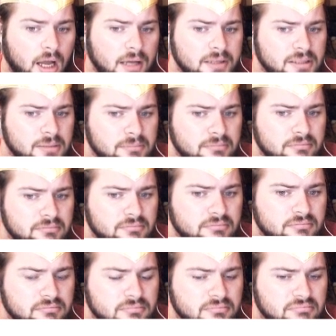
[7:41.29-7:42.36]
Some
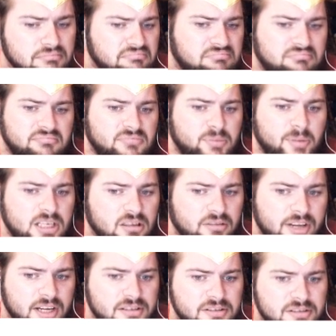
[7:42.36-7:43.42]
special
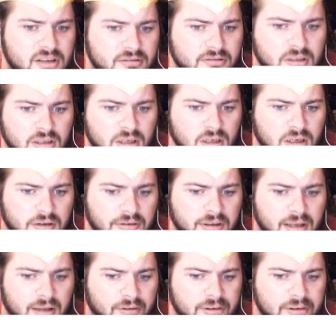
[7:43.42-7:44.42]
effects and stuff. Then level